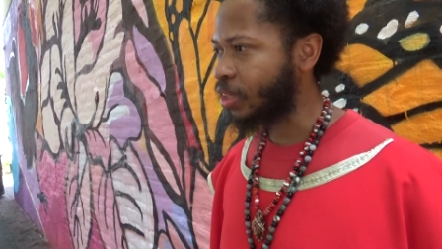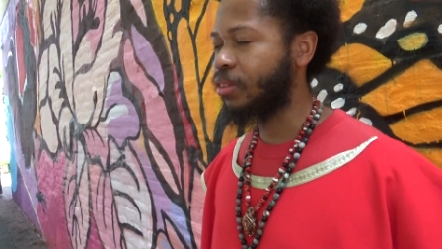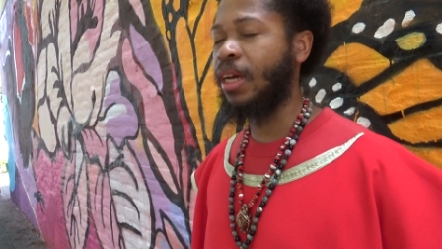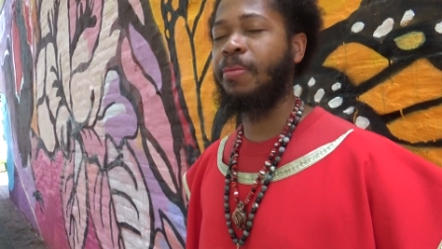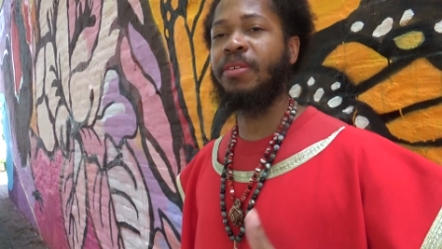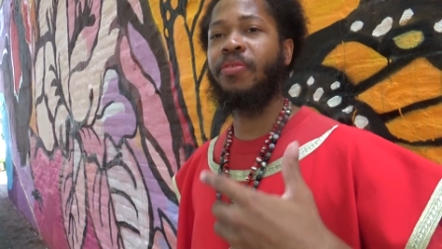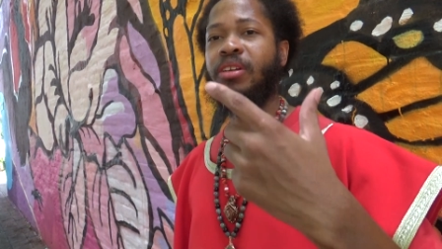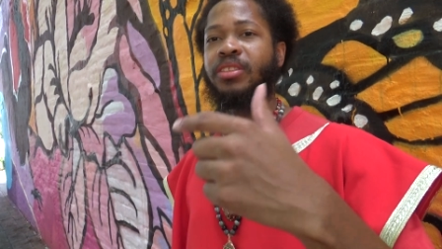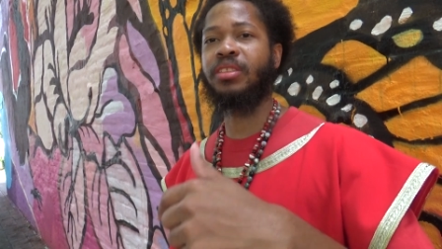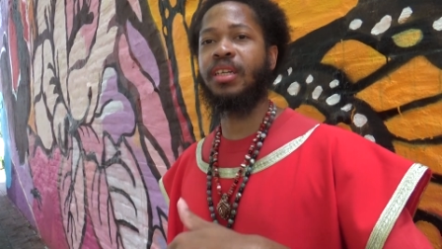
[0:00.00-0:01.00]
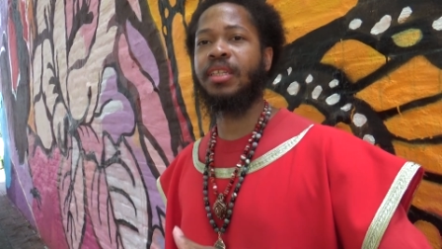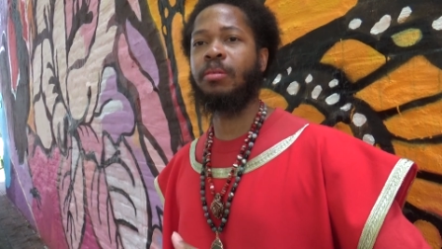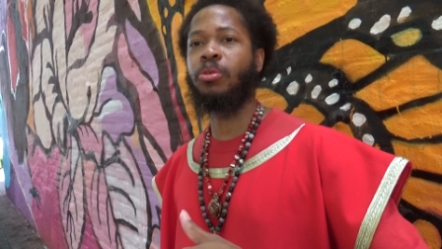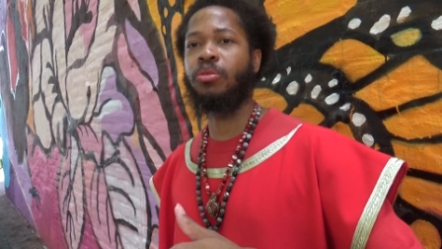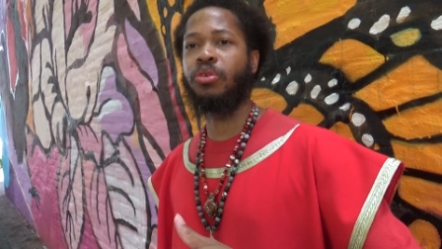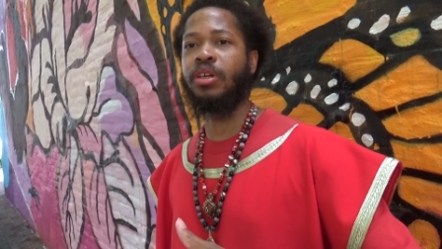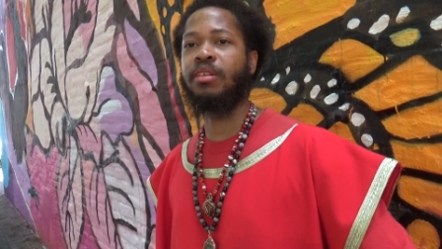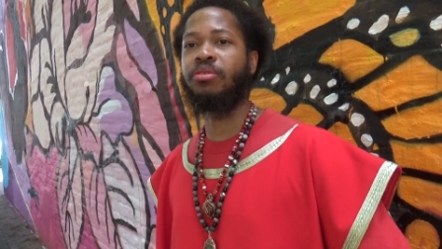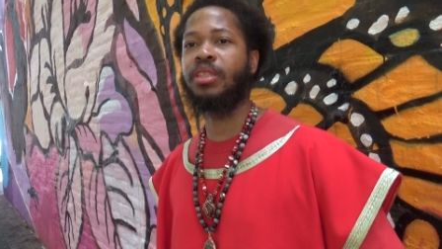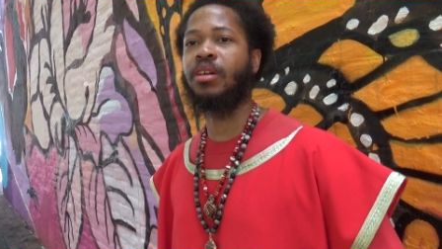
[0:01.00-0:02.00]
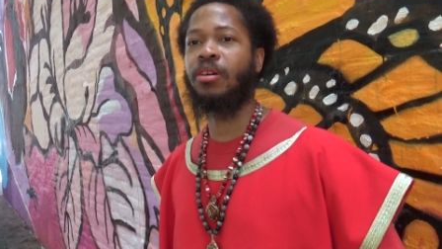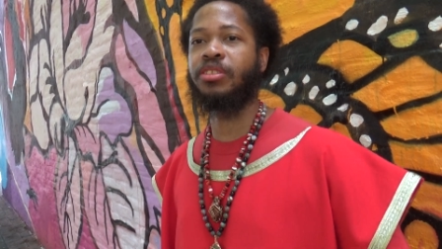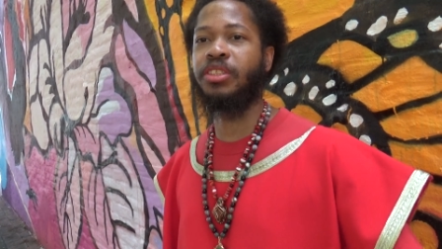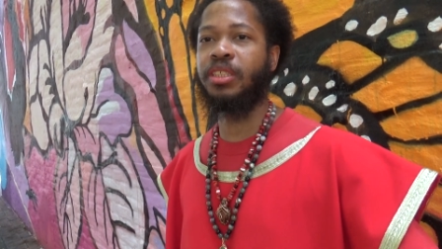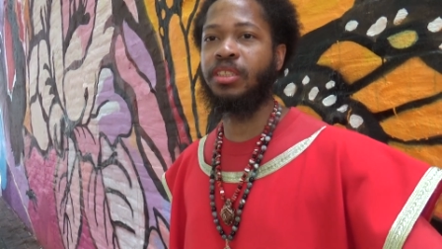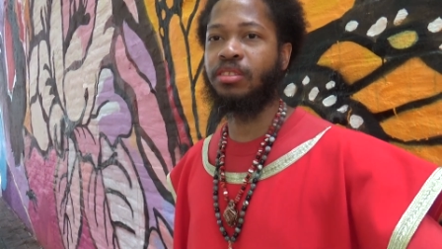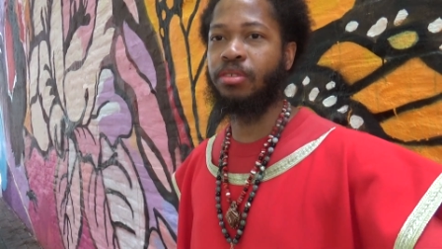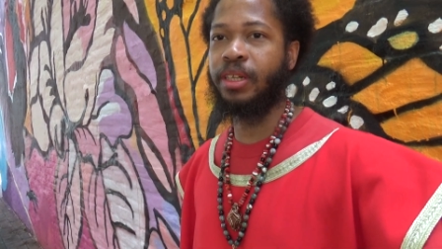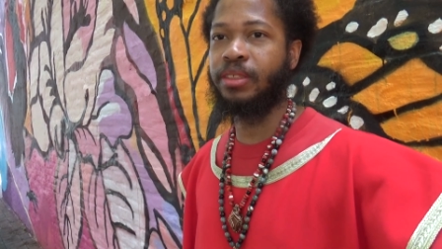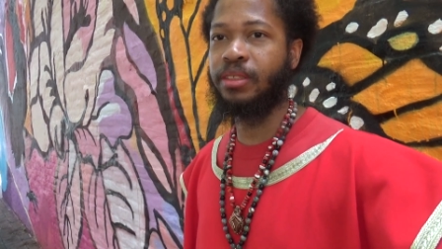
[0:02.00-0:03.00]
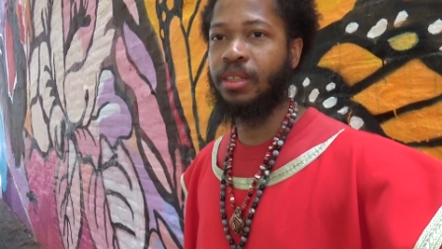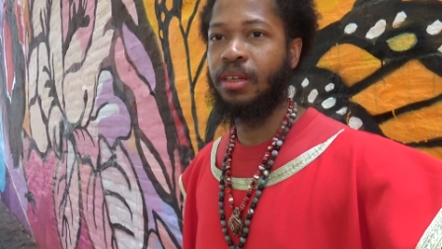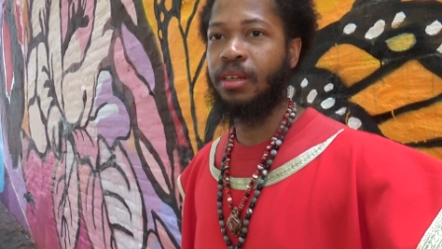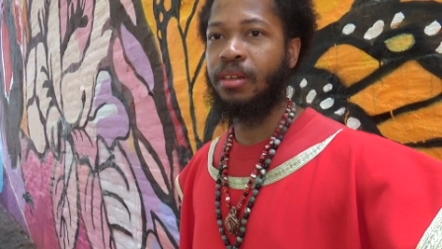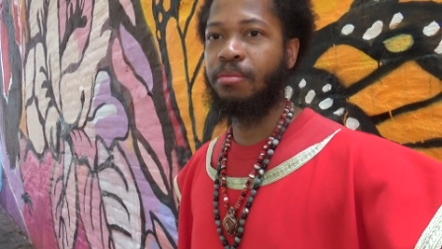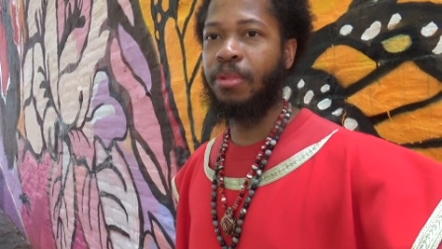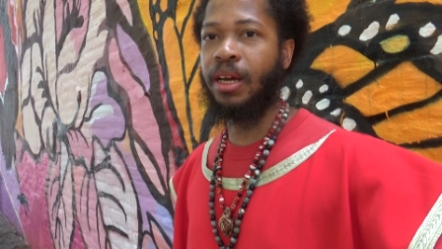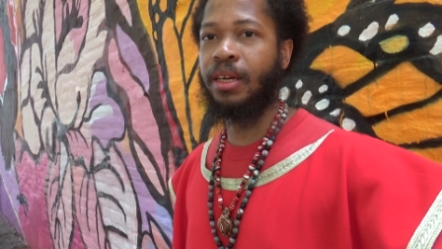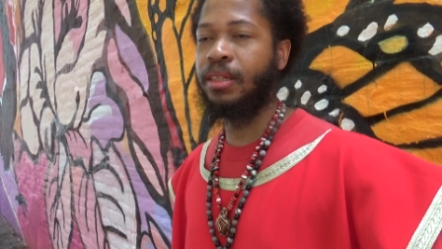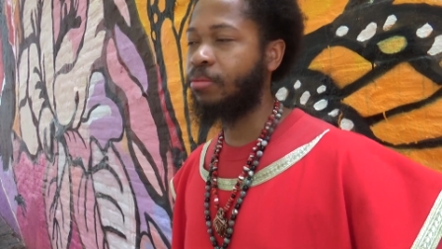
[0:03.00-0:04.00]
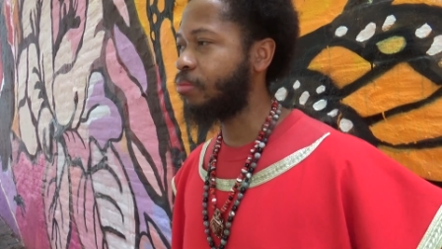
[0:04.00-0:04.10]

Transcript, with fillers: the Heavenly Father's Son named who the world Italy calls Jesus Christ. Right?